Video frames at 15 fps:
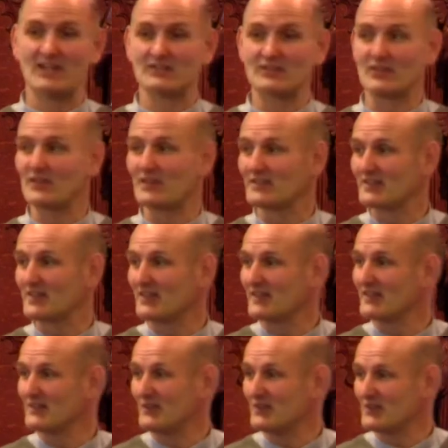So there's
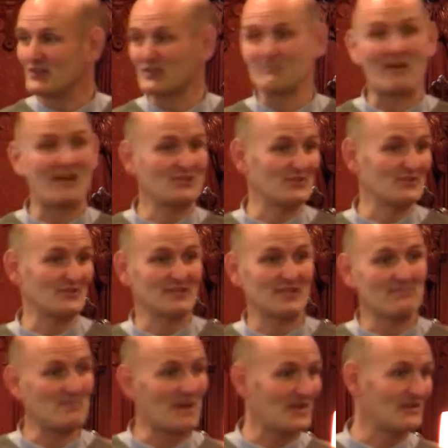a, you can just imagine
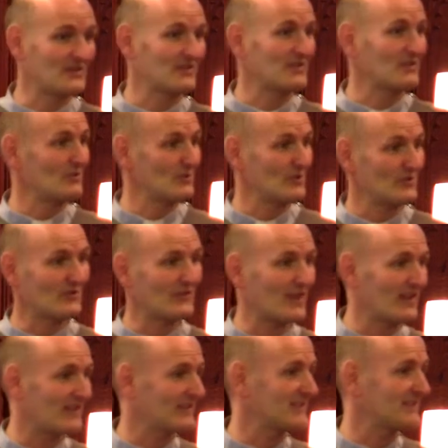the buzz and the noise of
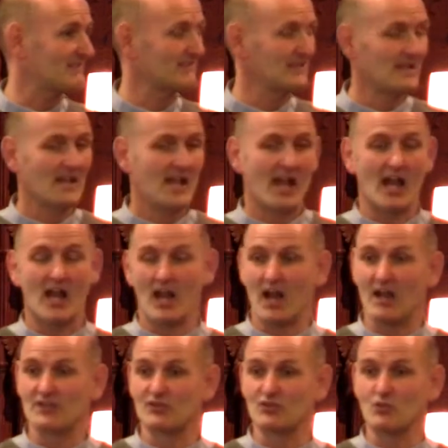that thing. Uh,
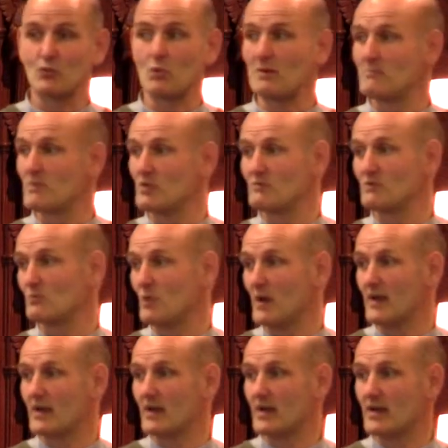I saw one moment
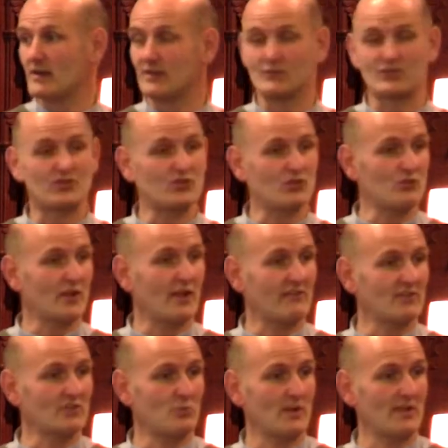when uh, there was a dual
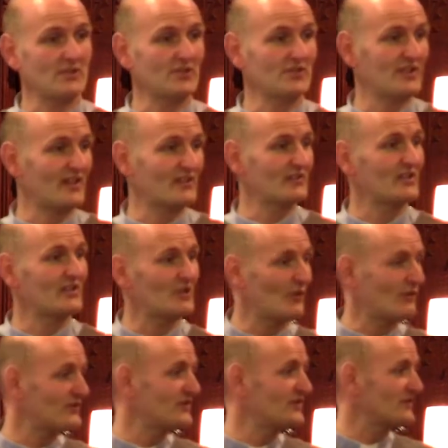carriageway just outside the
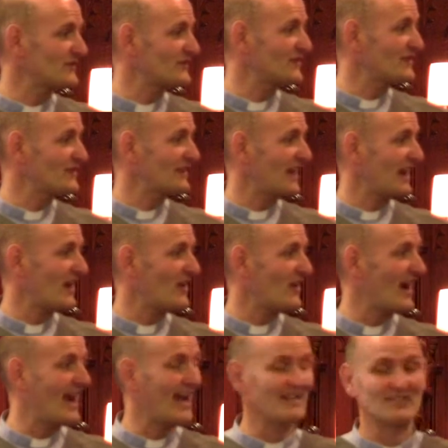offices of Send a Cow,
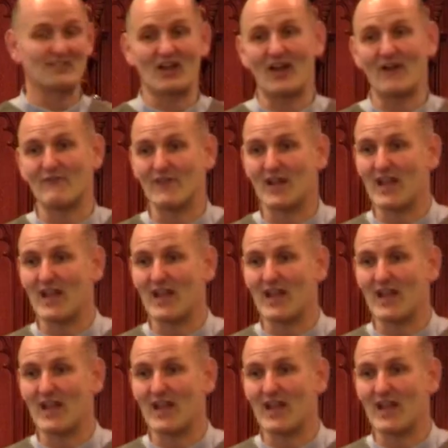and a,